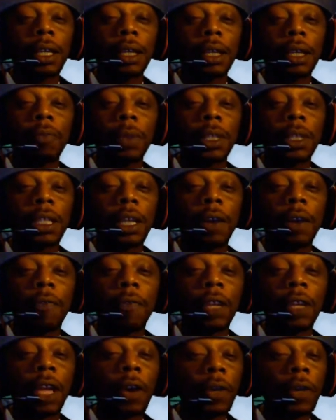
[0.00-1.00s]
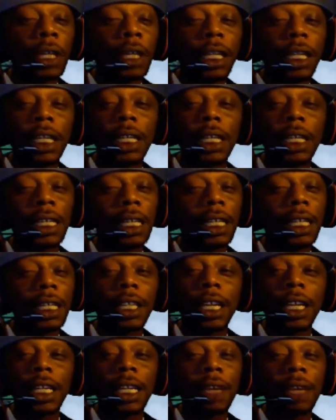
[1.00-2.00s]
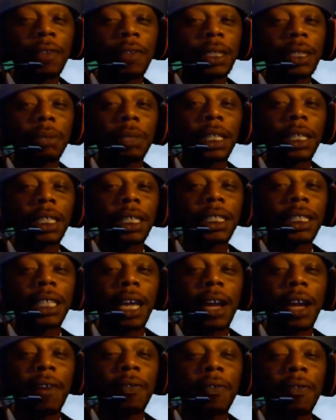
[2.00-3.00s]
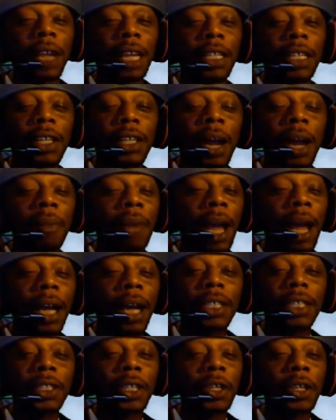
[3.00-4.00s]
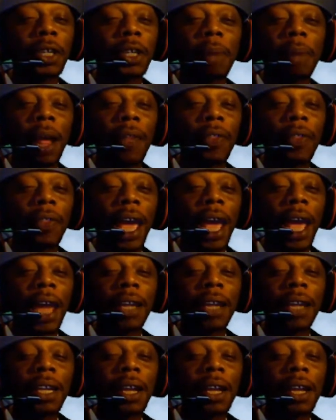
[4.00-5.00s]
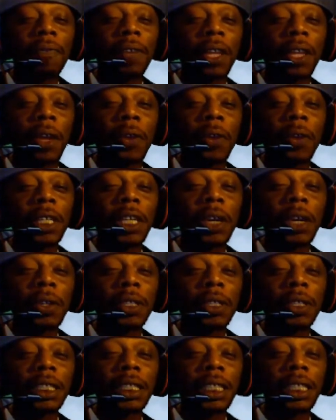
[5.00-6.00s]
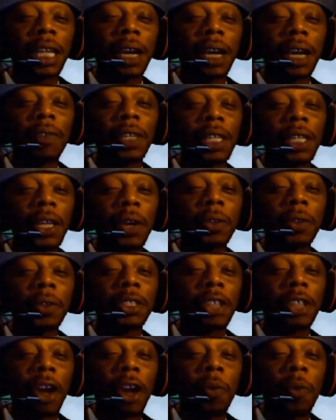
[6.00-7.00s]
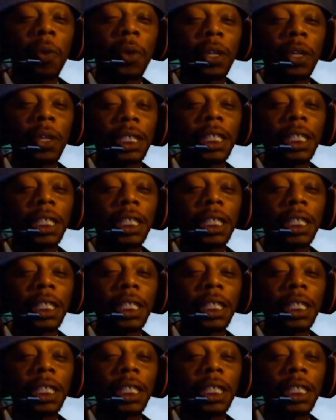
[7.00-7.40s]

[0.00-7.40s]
Filoni, he's gonna give us some good stuff. I'm not concerned about that. Filoni knows his stuff. He knows Star Wars.